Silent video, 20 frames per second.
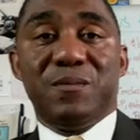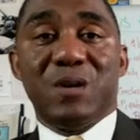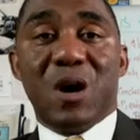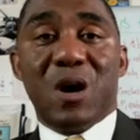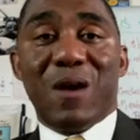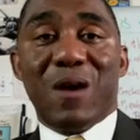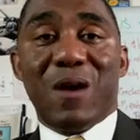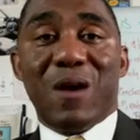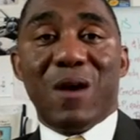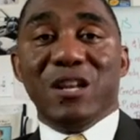
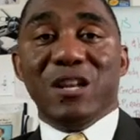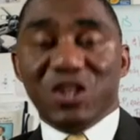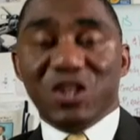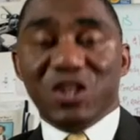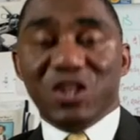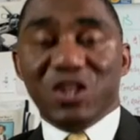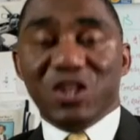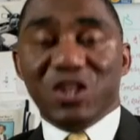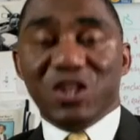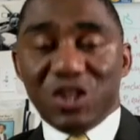All right.
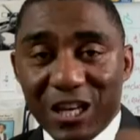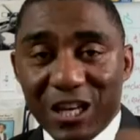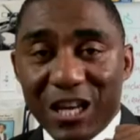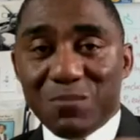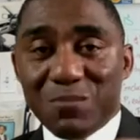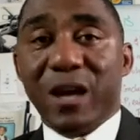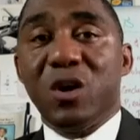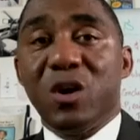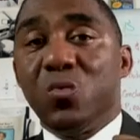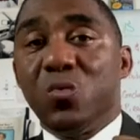You get
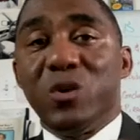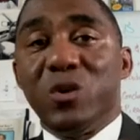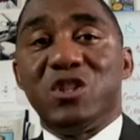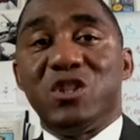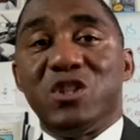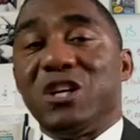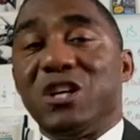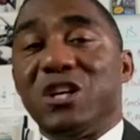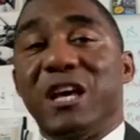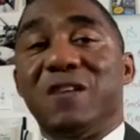back
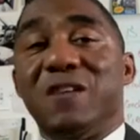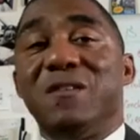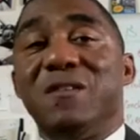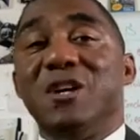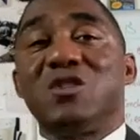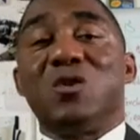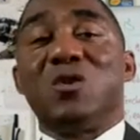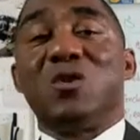what you give.